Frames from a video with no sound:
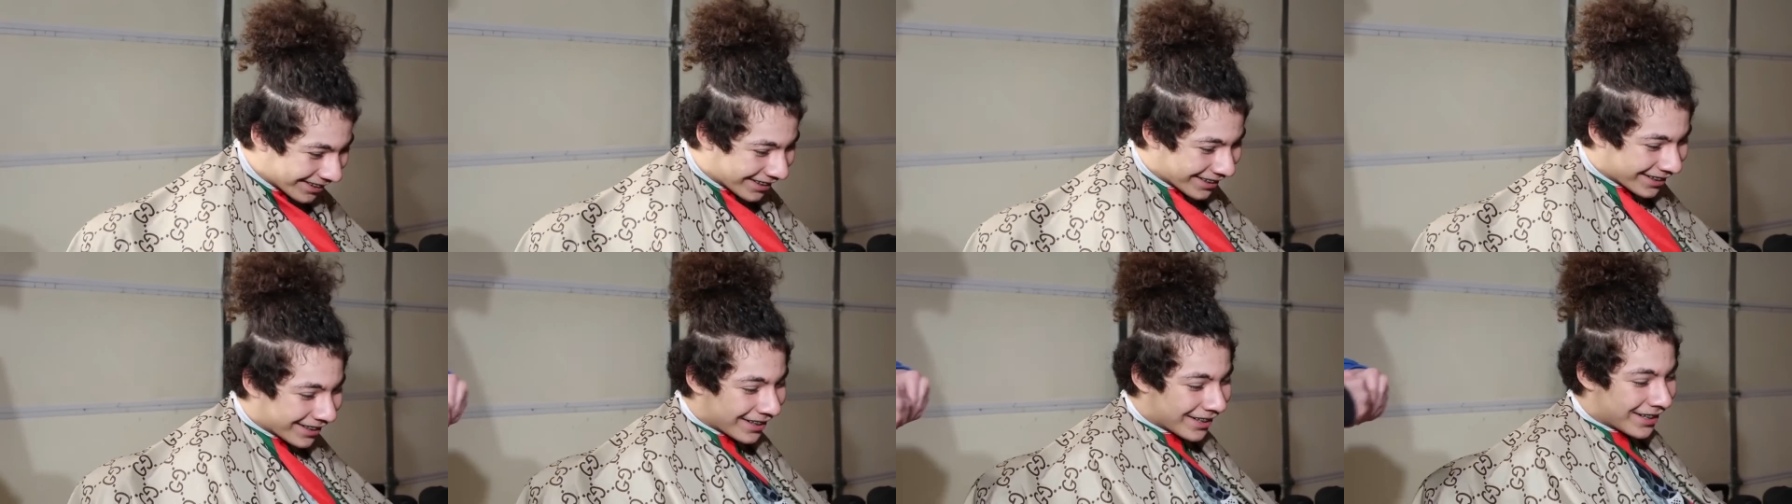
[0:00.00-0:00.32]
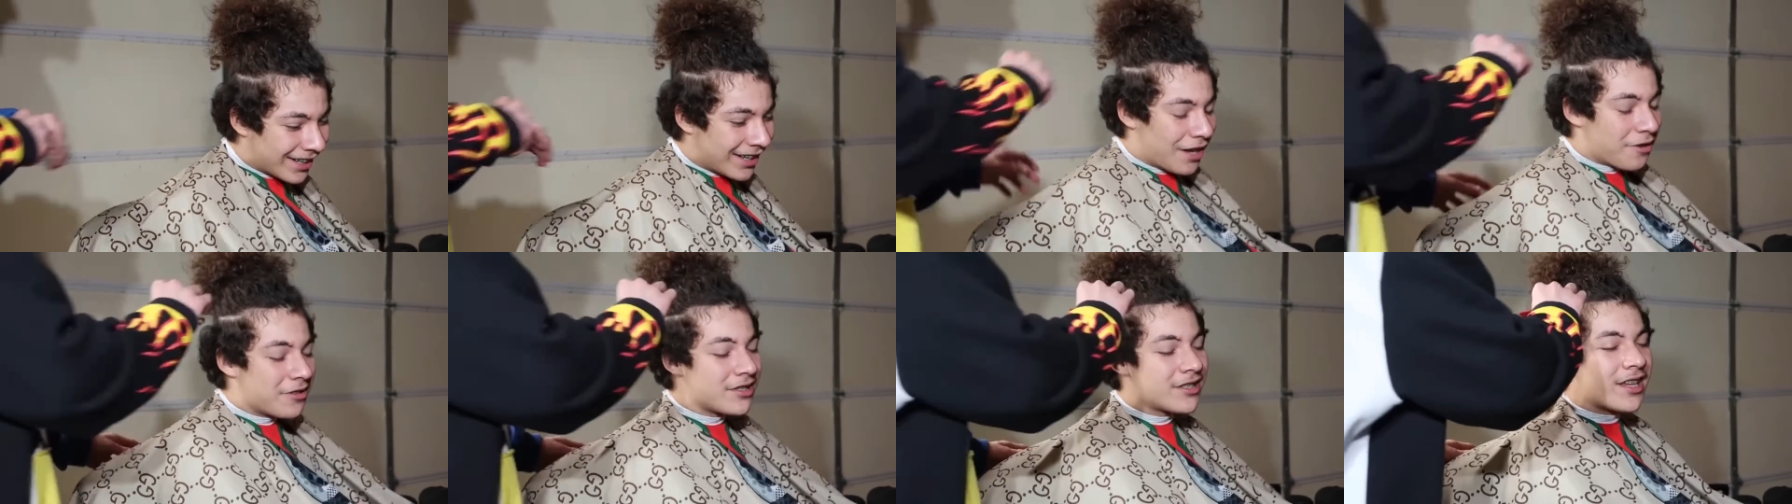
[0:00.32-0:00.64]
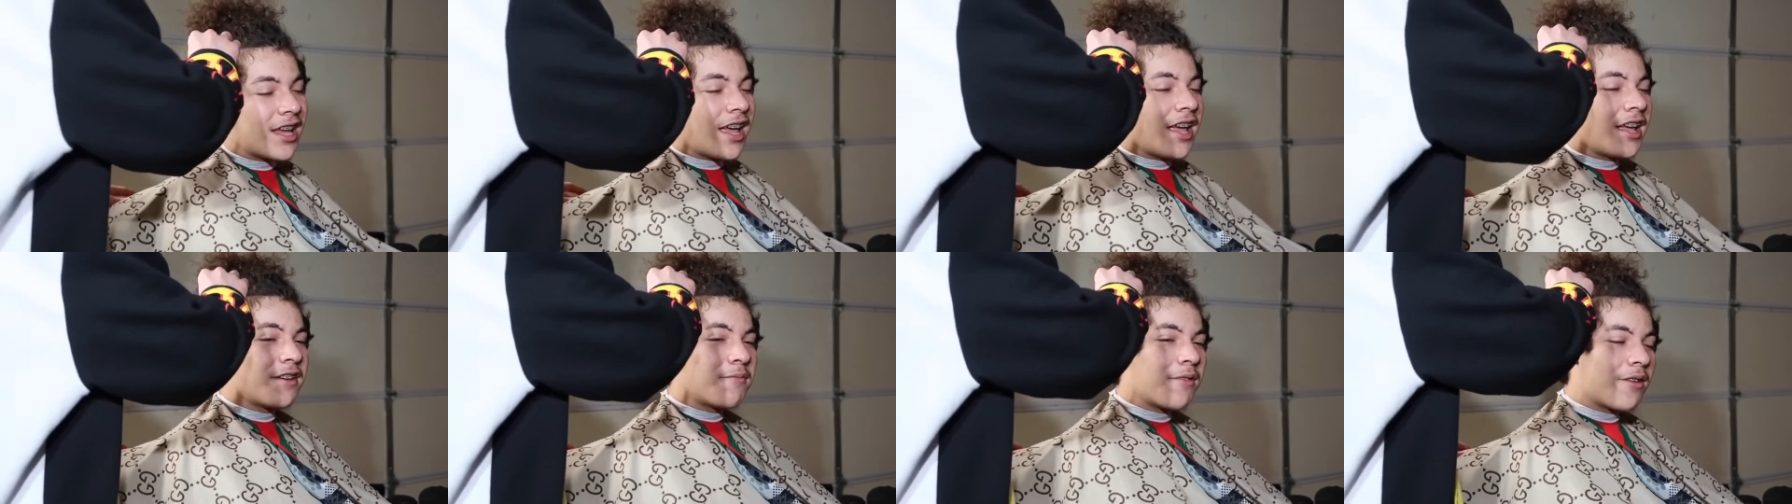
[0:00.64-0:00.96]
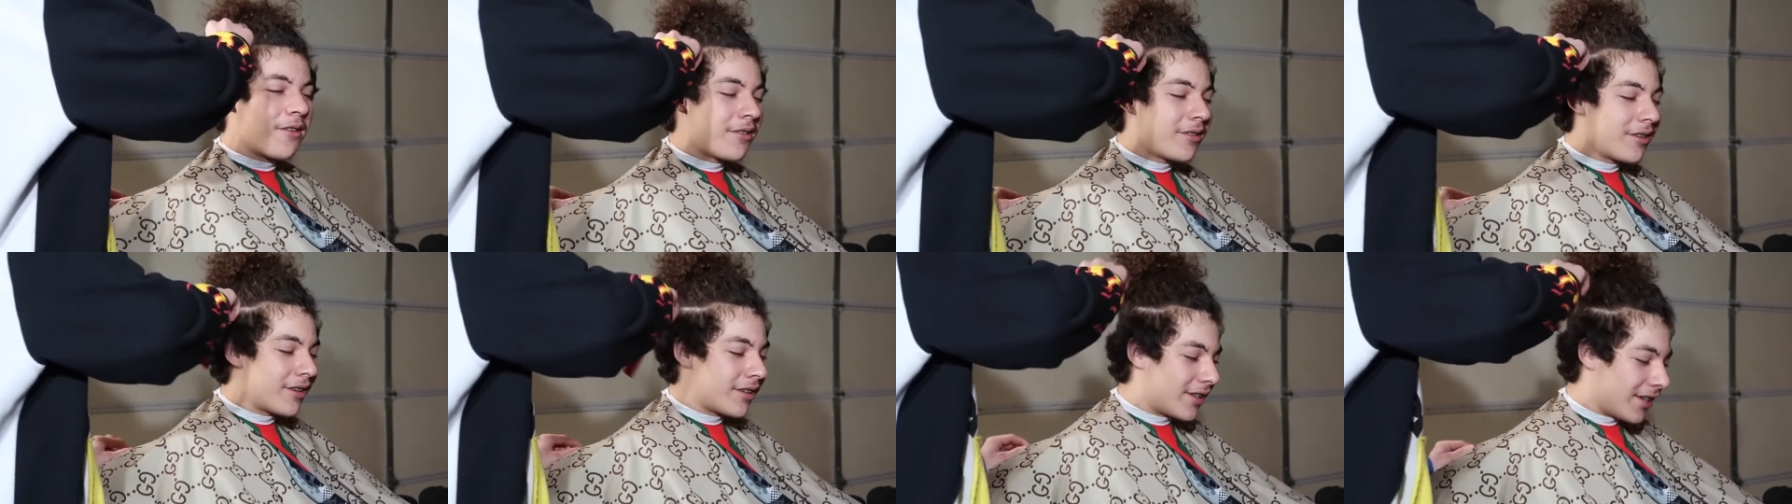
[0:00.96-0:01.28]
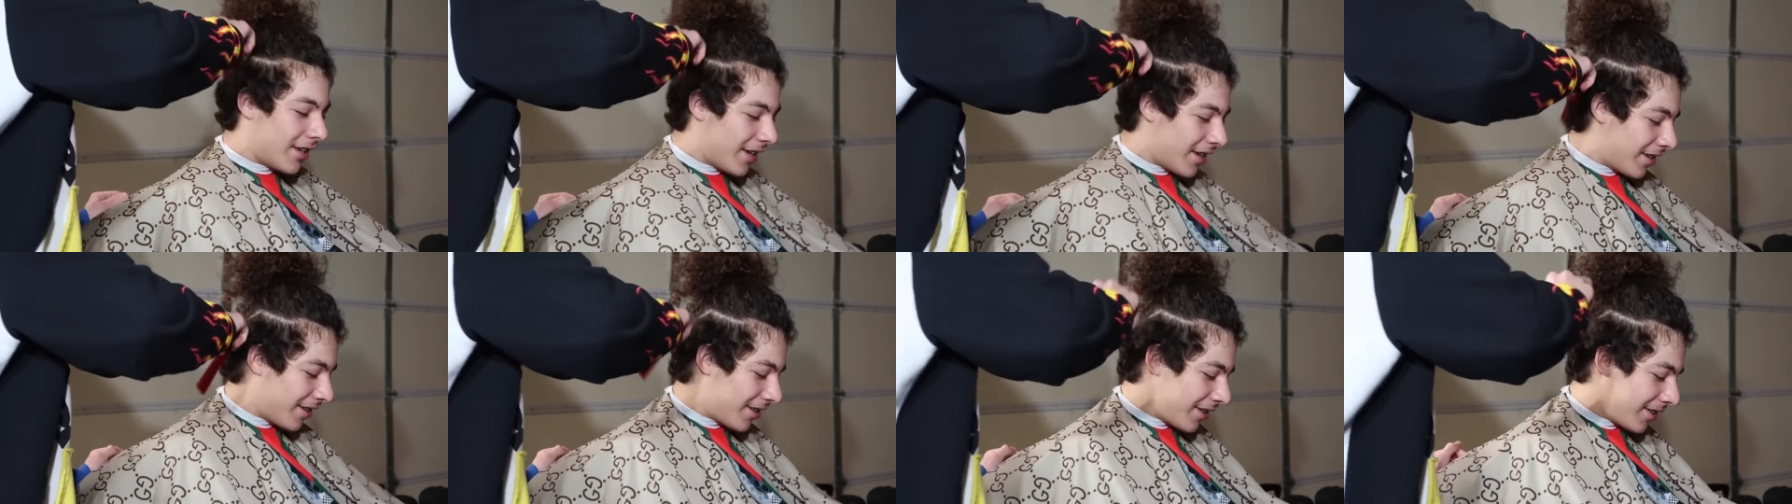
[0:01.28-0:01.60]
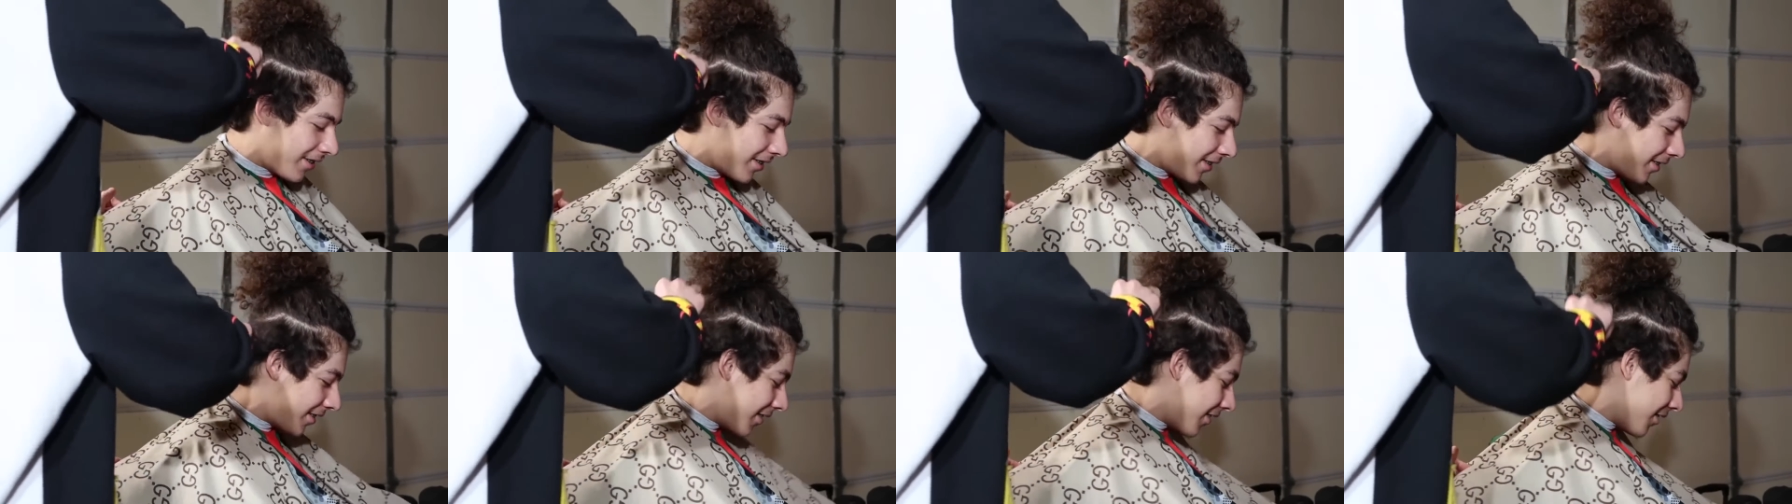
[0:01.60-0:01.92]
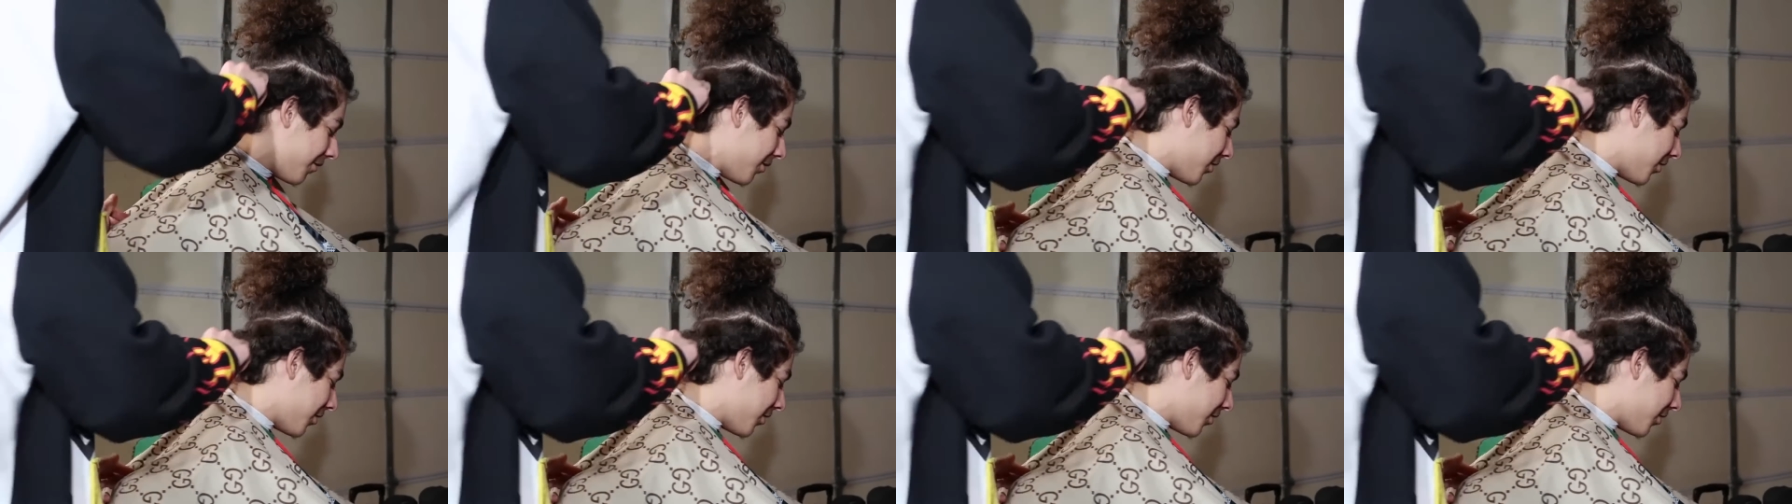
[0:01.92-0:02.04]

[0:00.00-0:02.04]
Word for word: a man bun, or